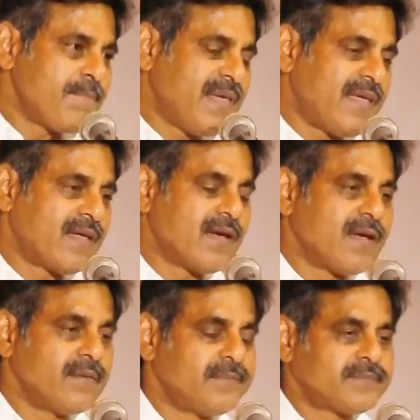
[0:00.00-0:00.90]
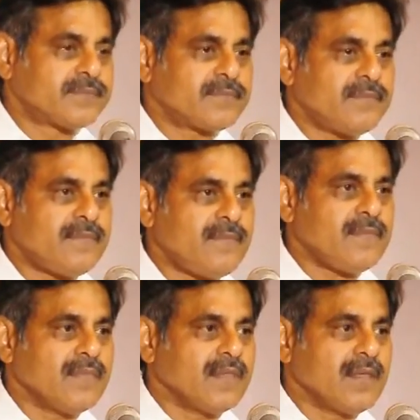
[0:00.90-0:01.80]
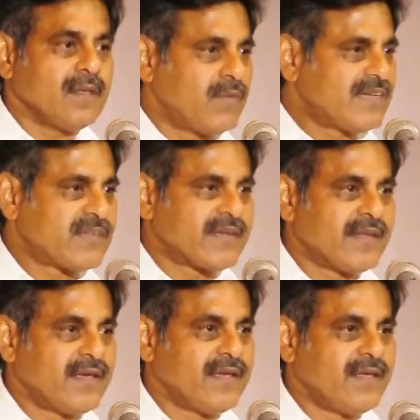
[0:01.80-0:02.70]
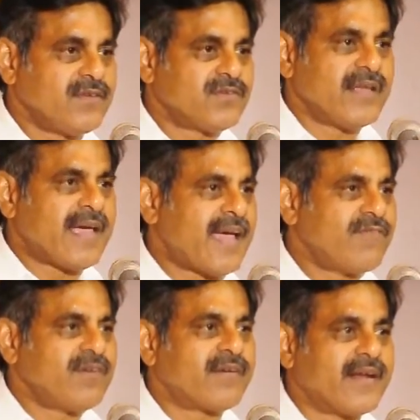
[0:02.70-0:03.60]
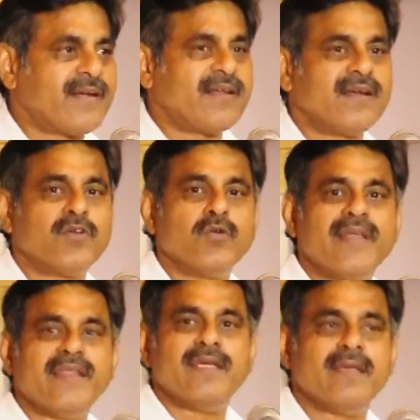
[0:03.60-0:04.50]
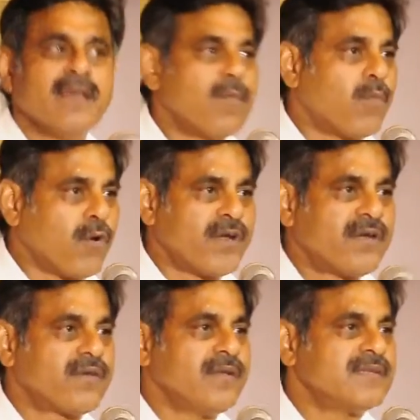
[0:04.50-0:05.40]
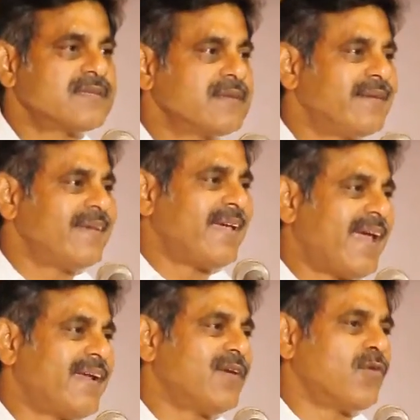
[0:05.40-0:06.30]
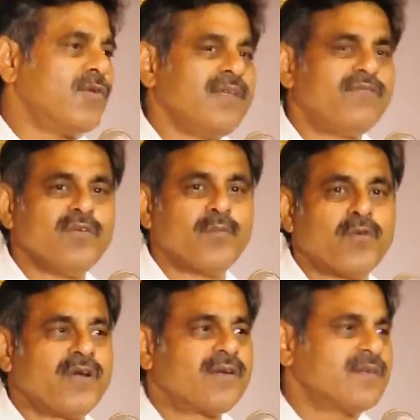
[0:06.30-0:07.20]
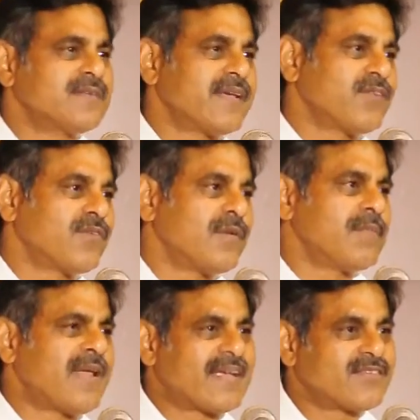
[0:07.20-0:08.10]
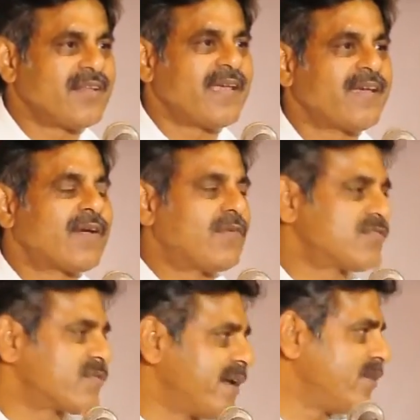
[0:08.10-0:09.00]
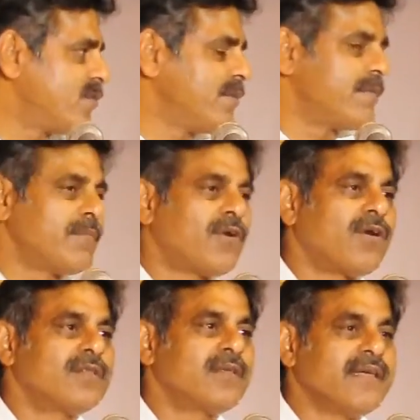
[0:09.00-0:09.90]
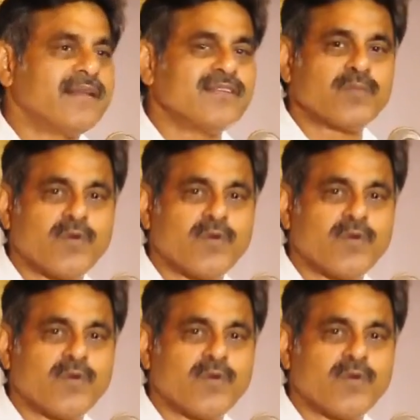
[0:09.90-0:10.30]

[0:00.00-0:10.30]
being once again an engineer, I haven't read too many poetries, and the only few poetries I could remember, actually I was trying to remember all the English